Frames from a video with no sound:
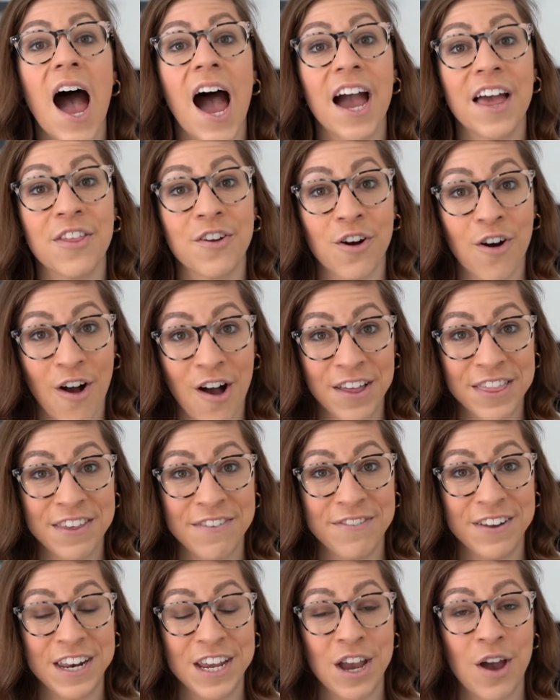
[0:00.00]
either on
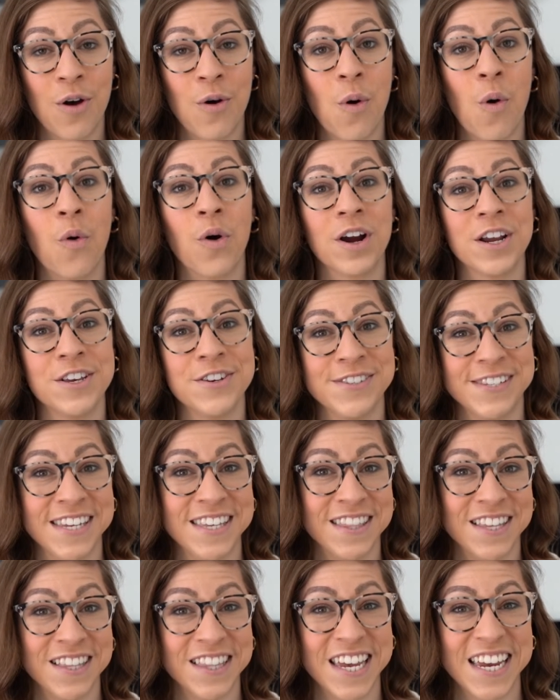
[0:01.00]
the video or
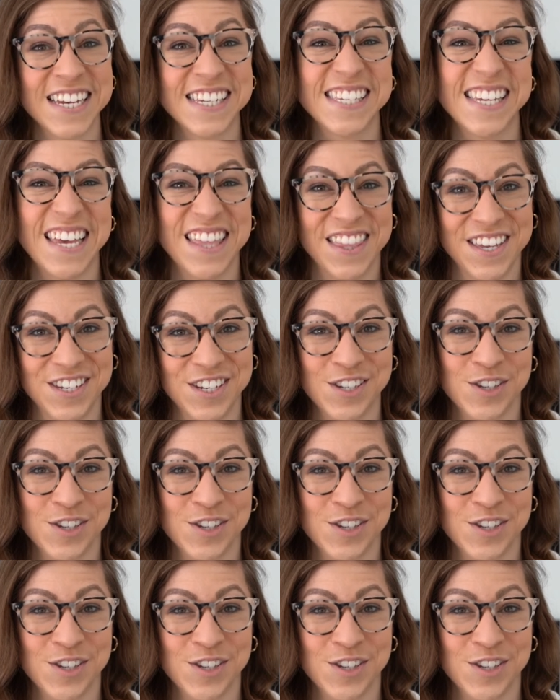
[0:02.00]
using the links in the